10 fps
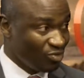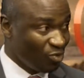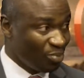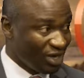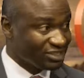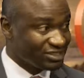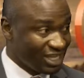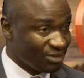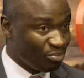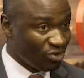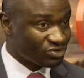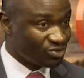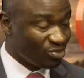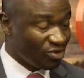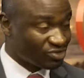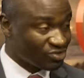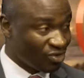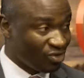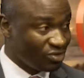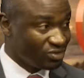Who plays that box-to-box role?